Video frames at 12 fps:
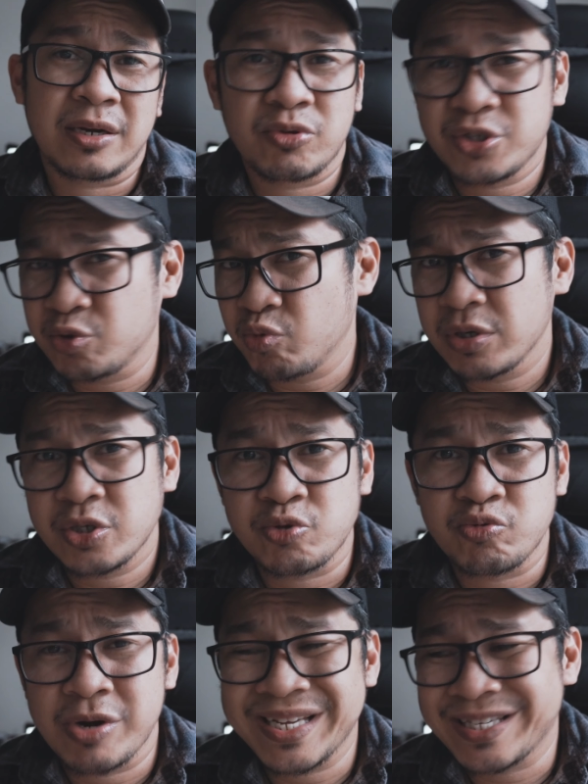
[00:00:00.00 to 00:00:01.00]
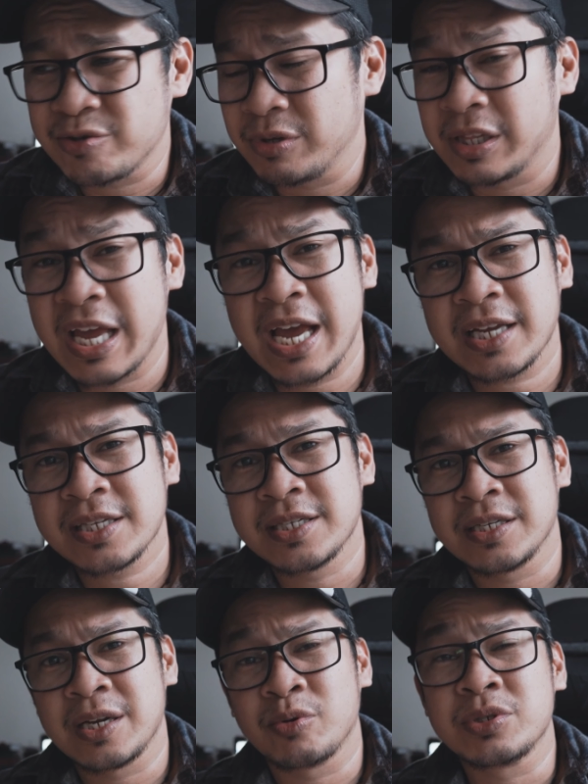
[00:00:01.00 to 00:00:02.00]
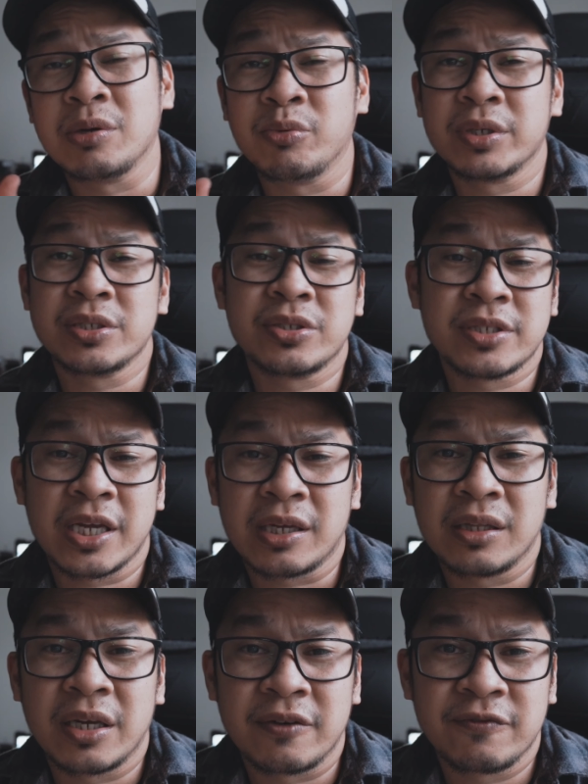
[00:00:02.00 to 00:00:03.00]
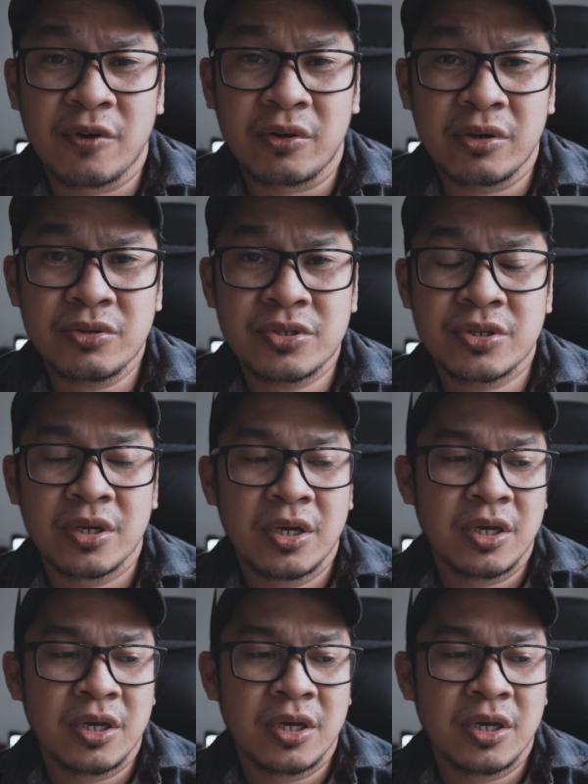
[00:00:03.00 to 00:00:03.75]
just wanted to rest and relax, and I wanted to take a lot of photos.